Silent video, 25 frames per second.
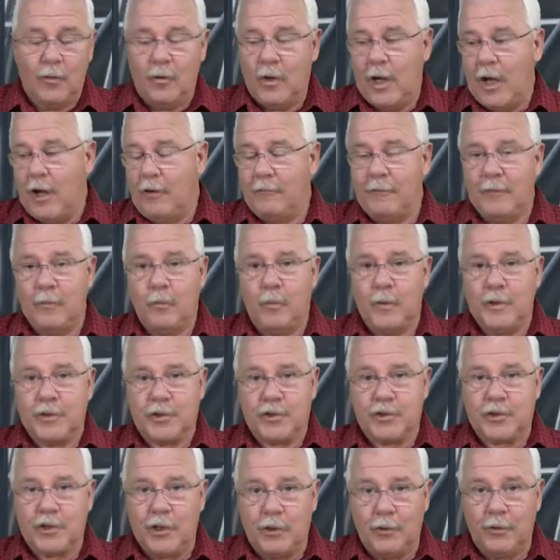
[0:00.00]
over which
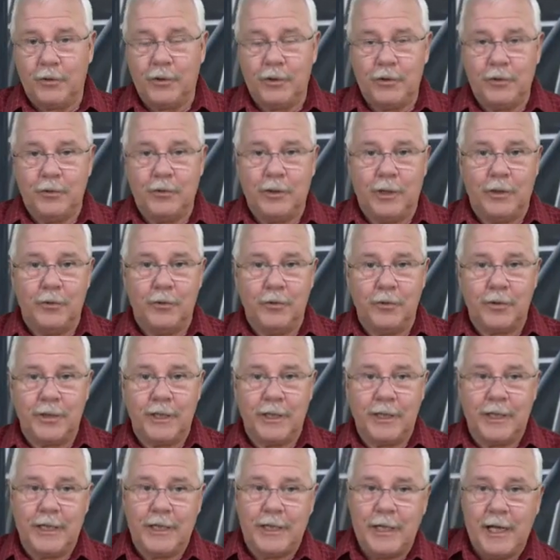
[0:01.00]
shoulder you are
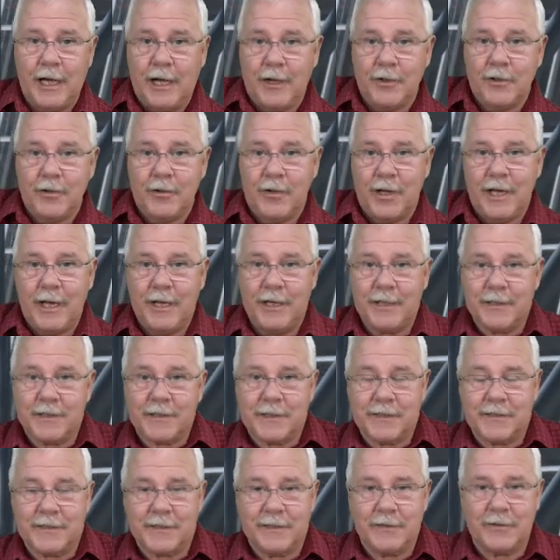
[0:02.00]
looking, and how your
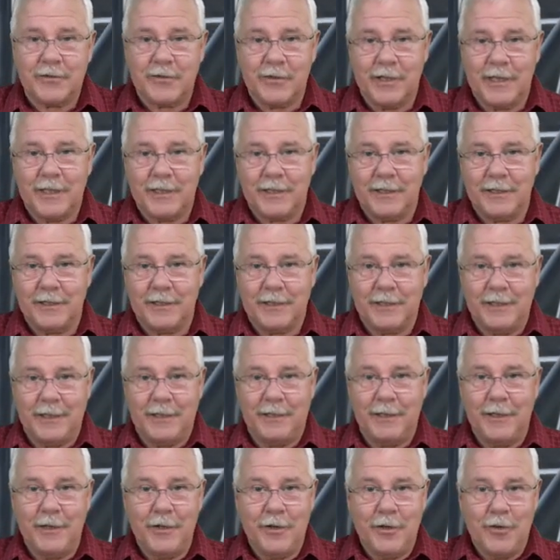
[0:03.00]
hands are situated,
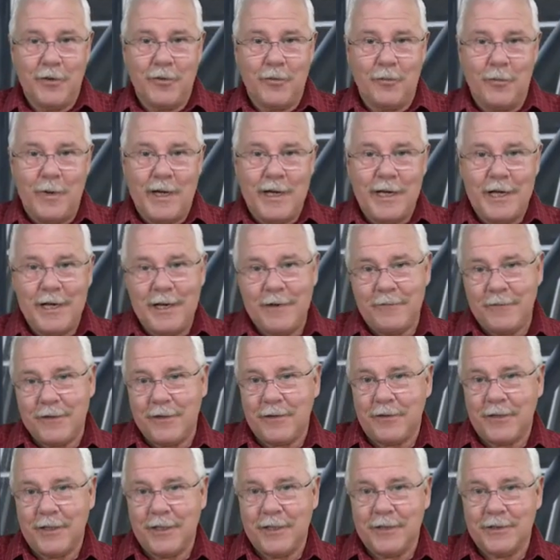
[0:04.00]
and where
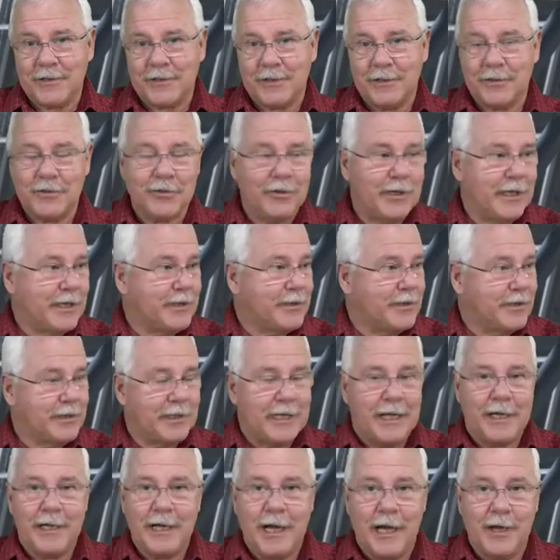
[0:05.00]
everything is situated,
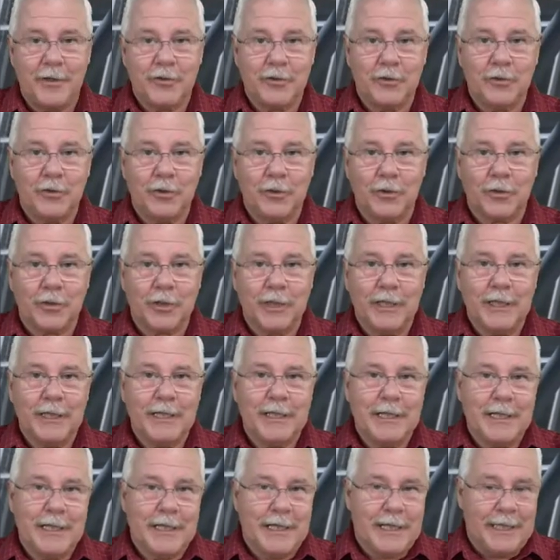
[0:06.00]
and how you look,
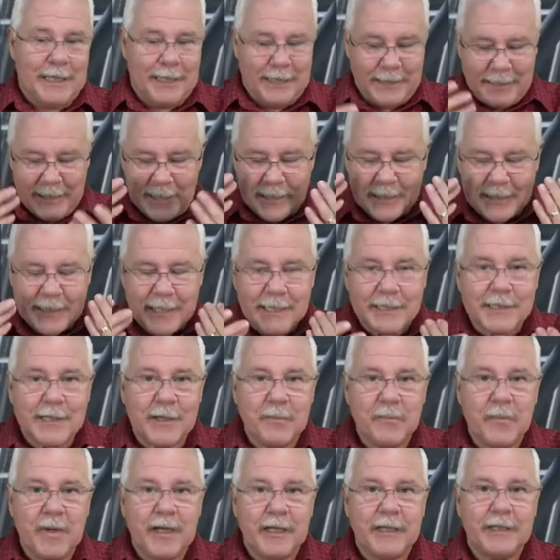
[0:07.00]
that gets
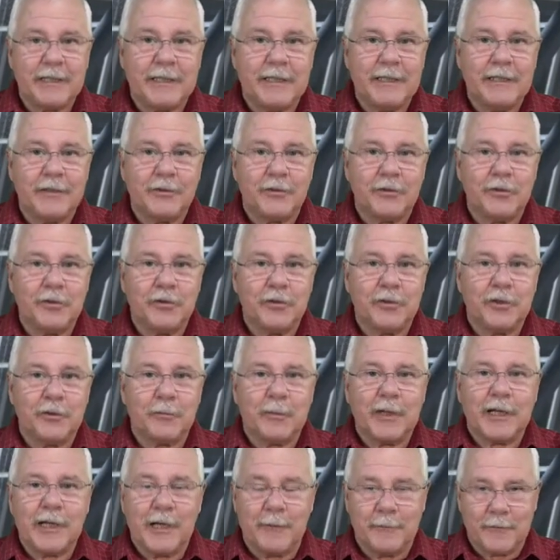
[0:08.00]
embedded into you, and it
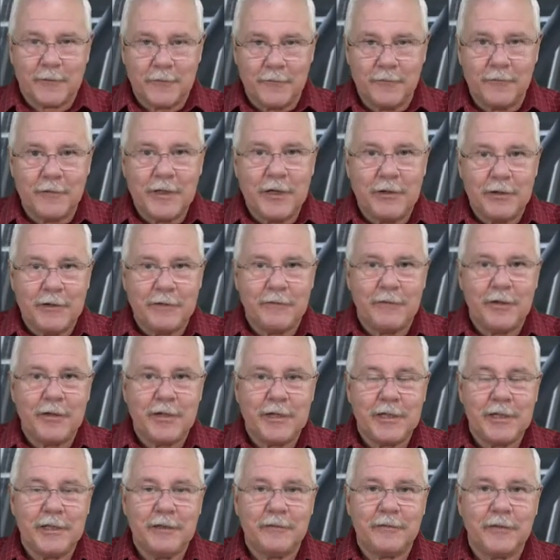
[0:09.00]
becomes very,
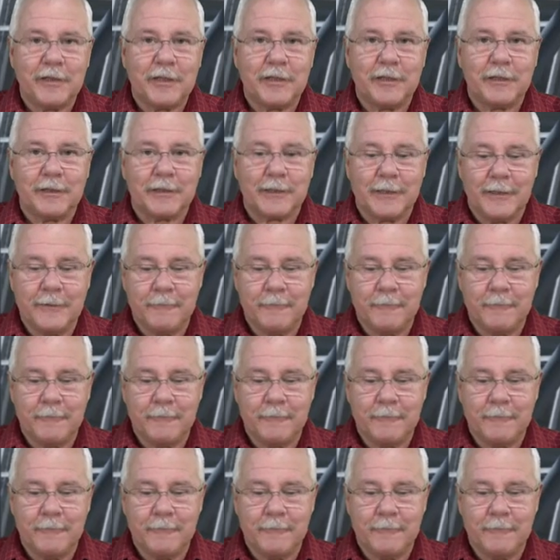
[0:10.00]
very difficult